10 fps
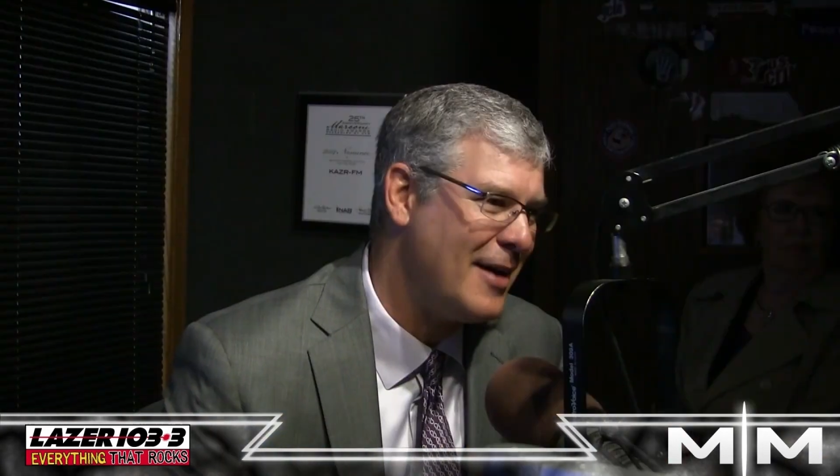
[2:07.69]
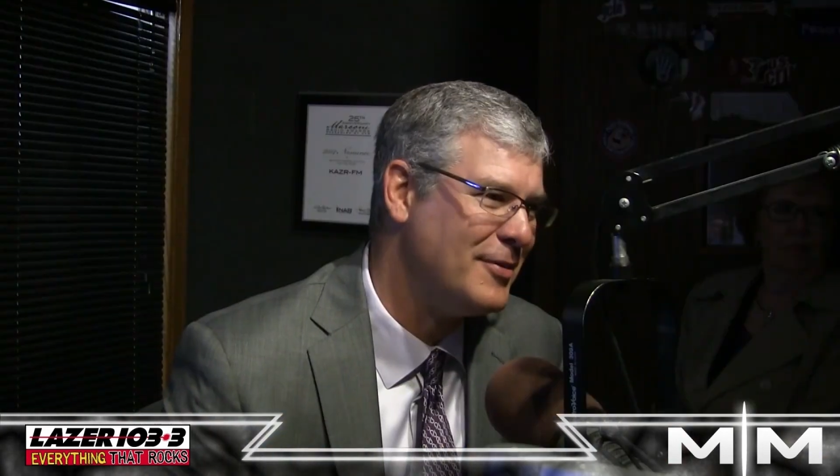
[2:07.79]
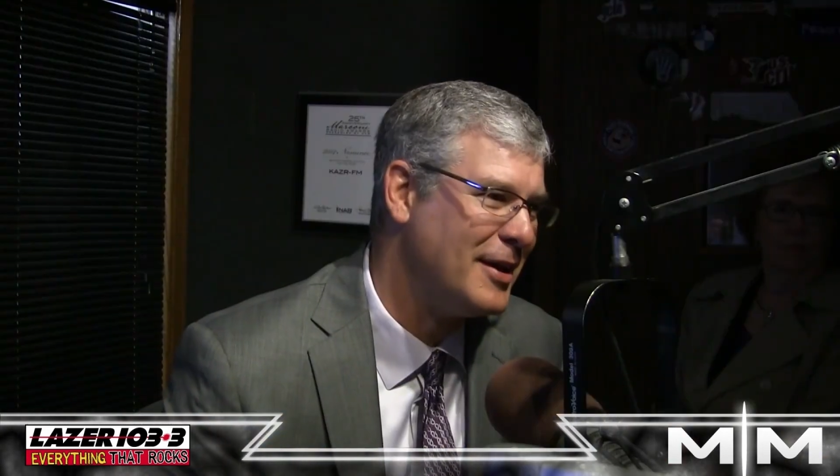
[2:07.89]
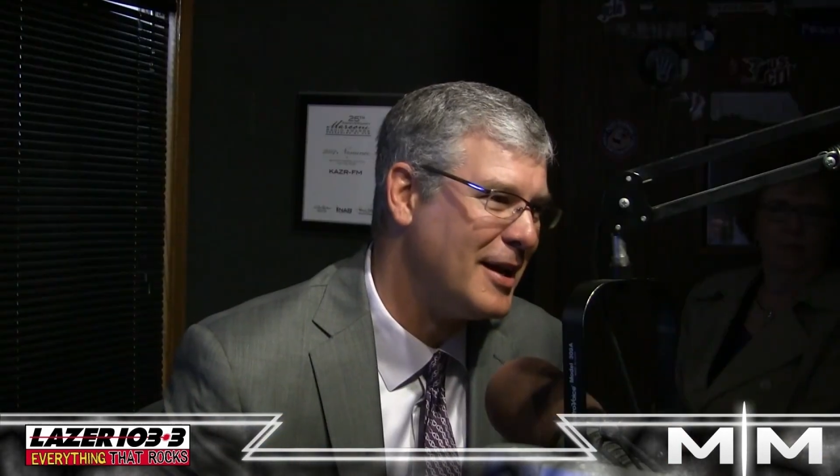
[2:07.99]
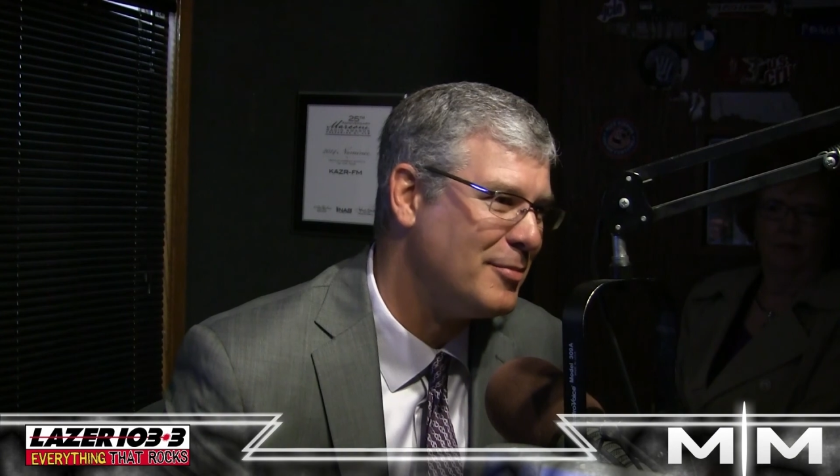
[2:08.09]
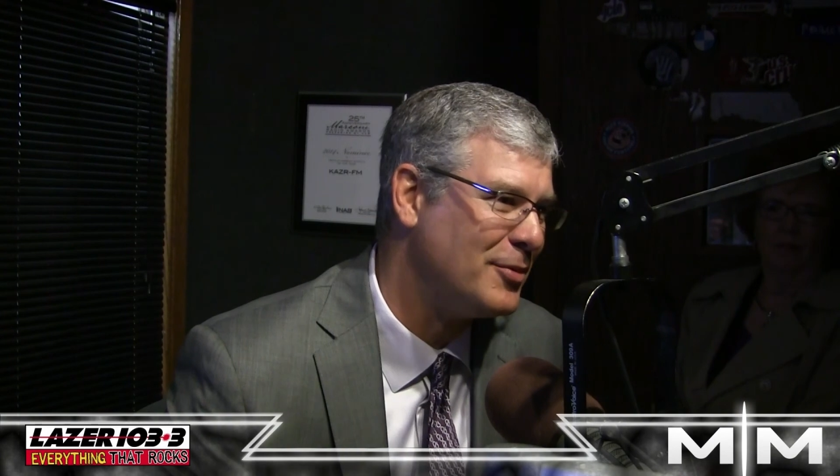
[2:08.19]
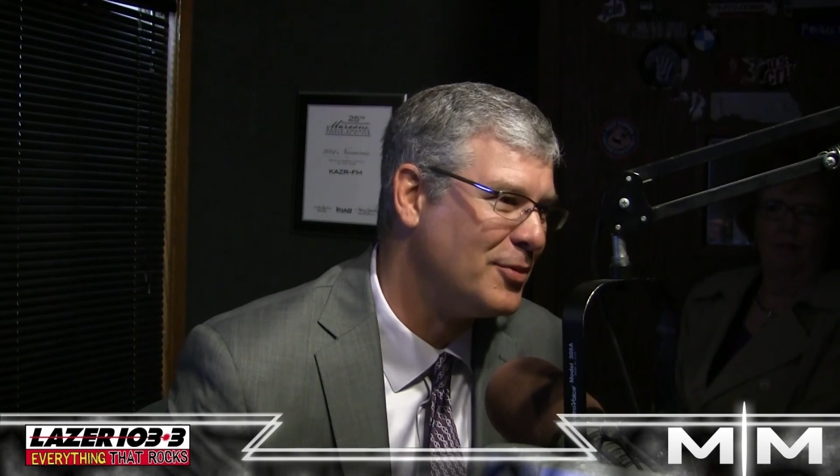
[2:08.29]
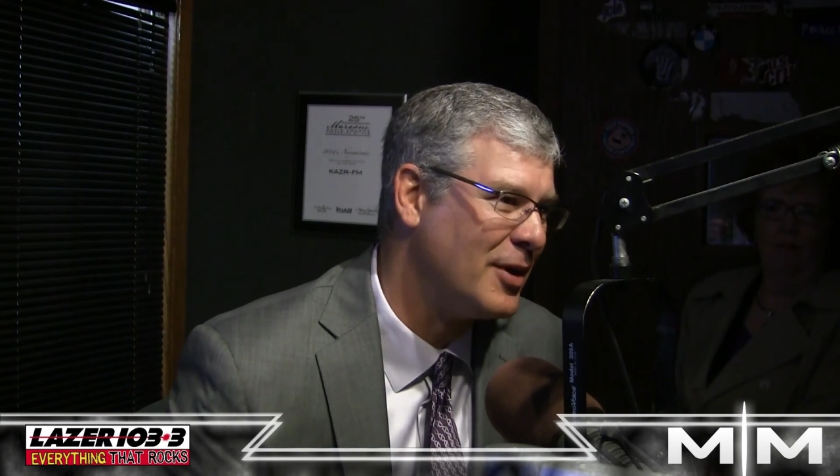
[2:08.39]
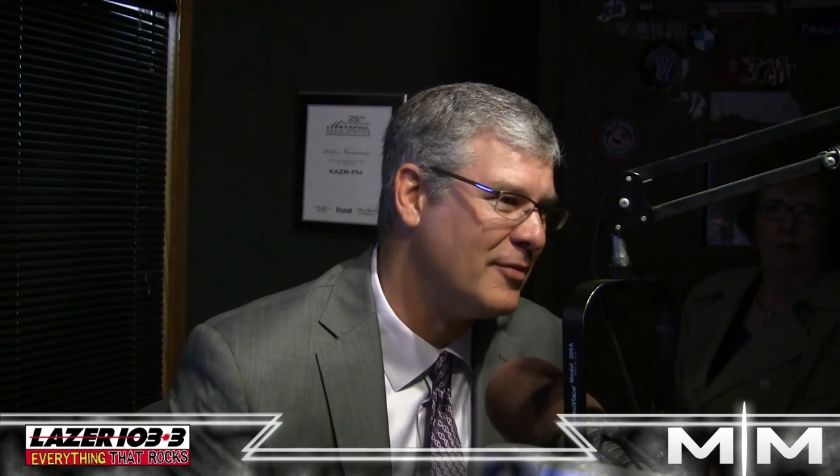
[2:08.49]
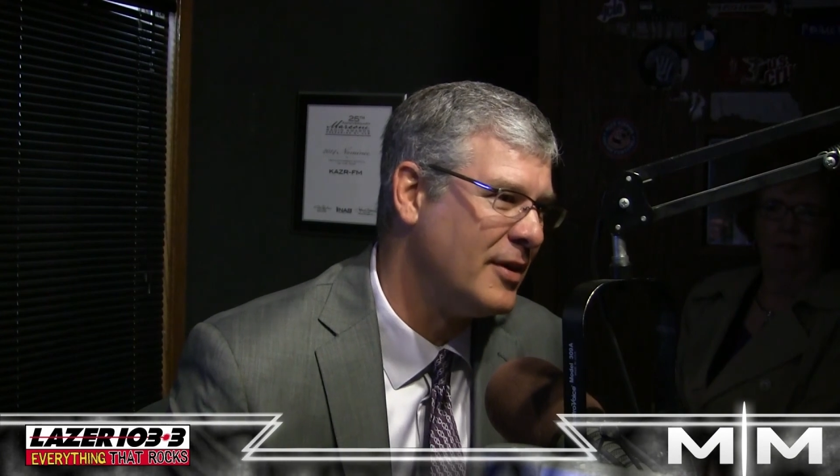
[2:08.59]
have done that
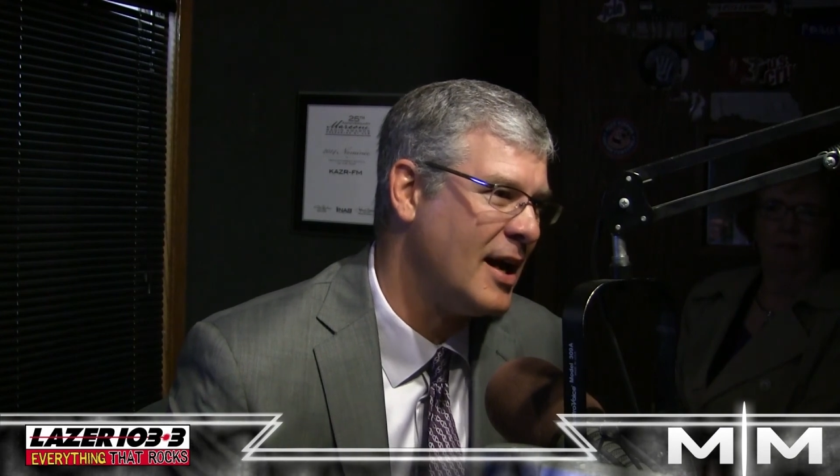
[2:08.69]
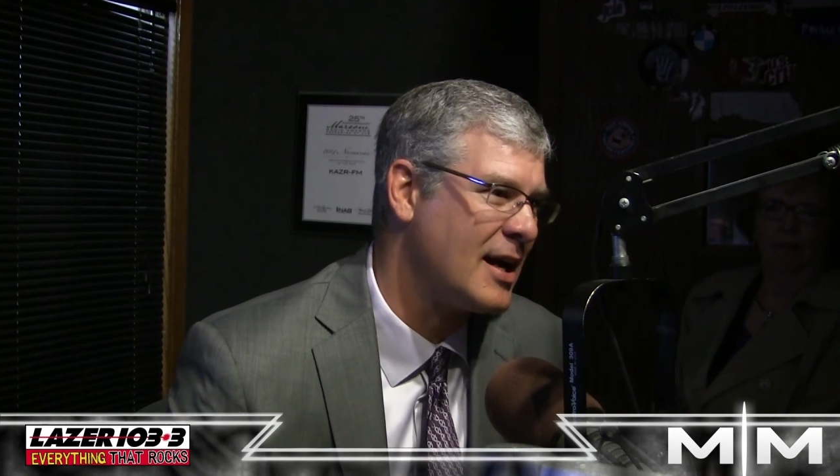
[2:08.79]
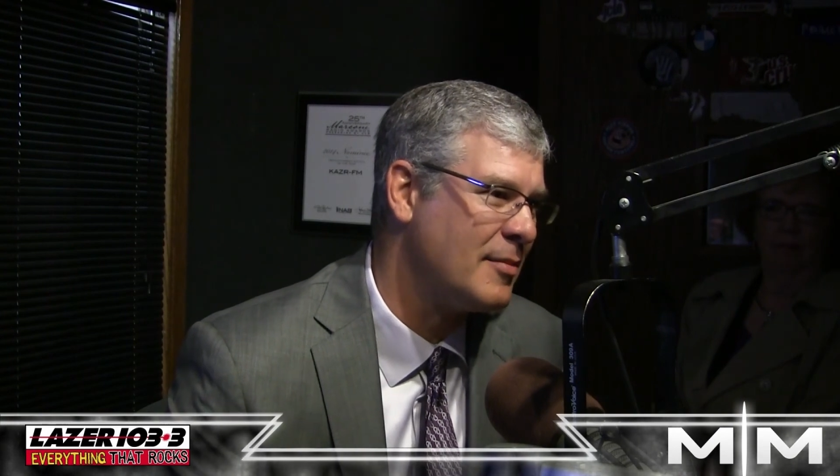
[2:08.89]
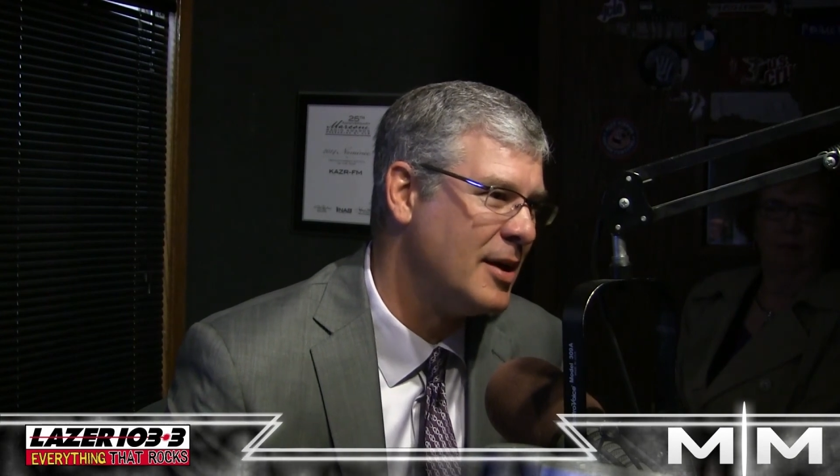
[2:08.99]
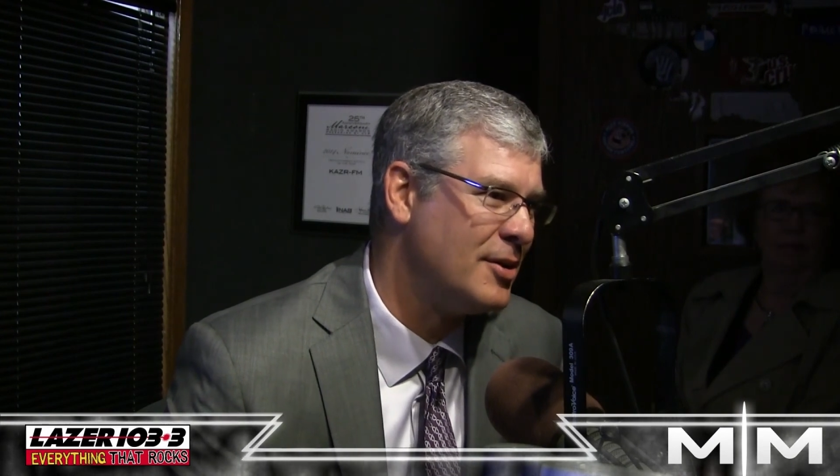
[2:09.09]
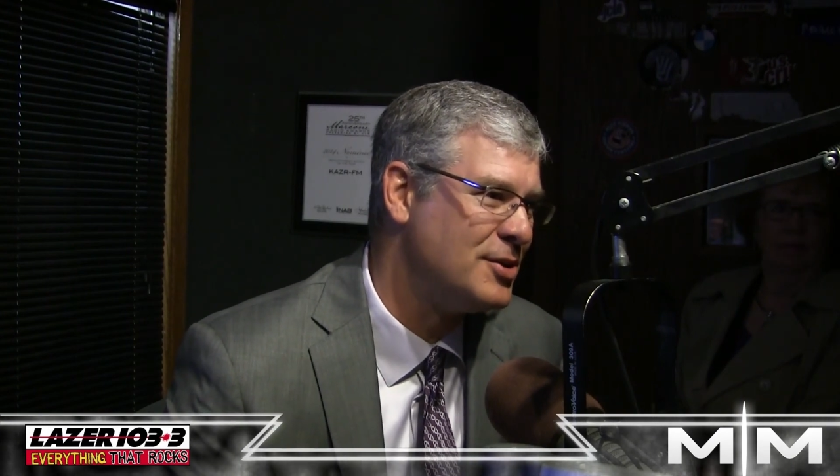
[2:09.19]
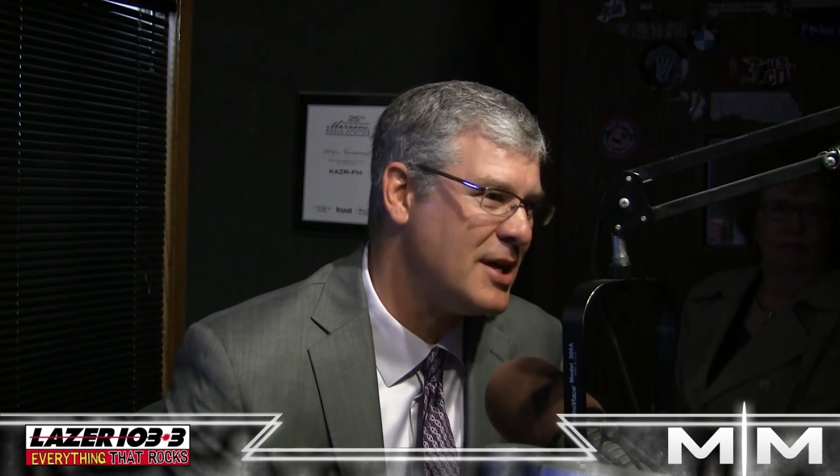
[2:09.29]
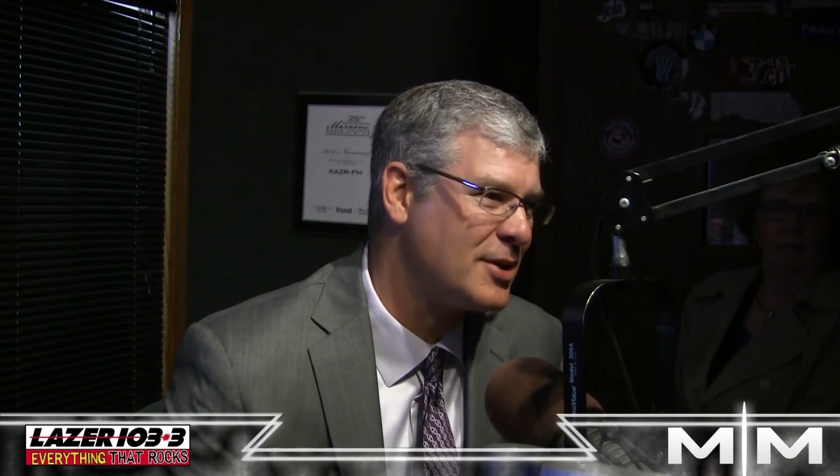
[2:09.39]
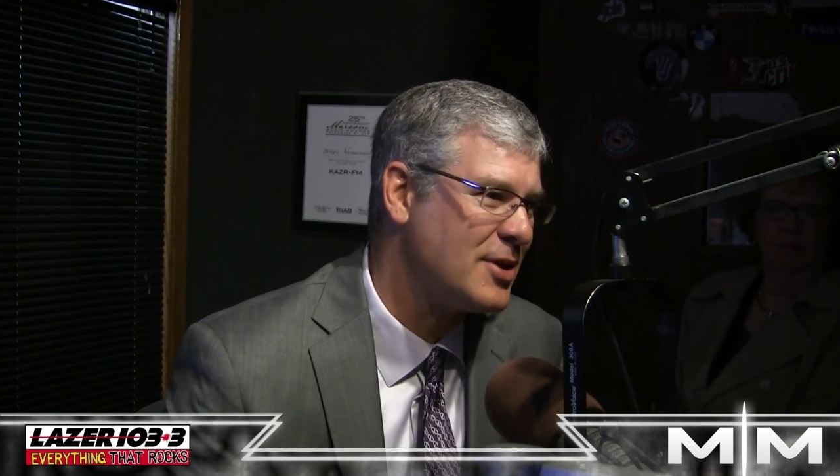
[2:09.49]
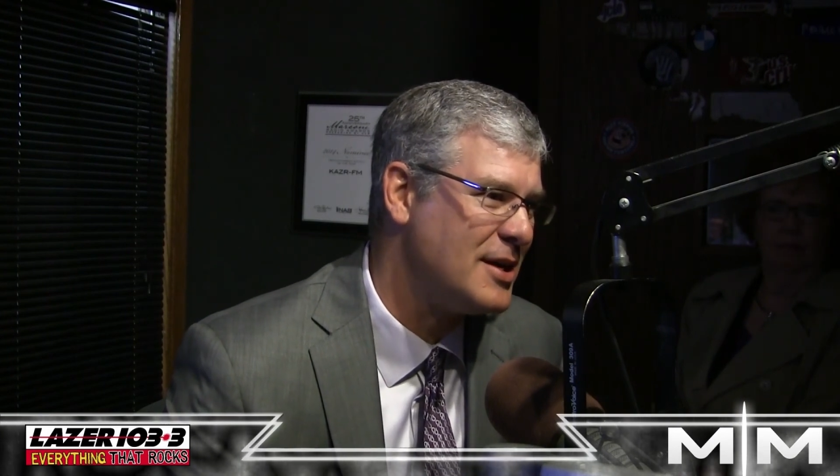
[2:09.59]
before. I feel like I'm entering
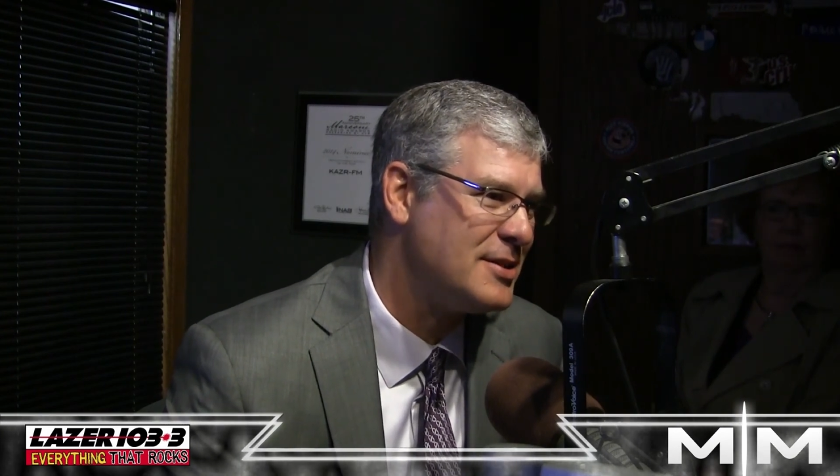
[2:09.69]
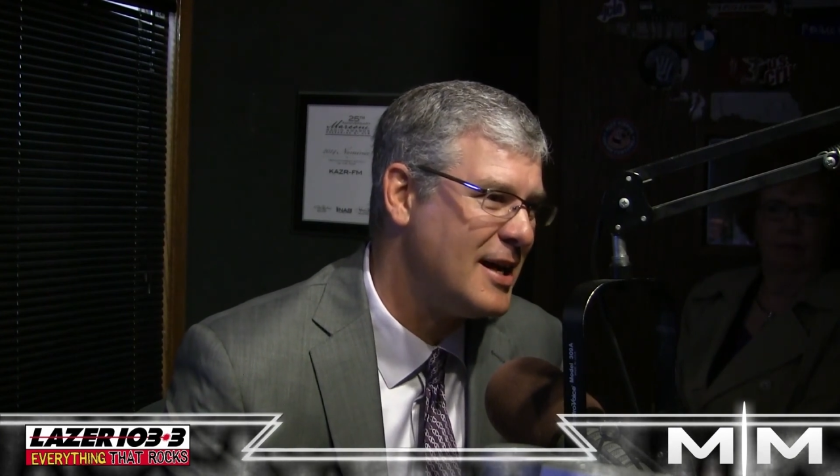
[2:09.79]
Jack Trice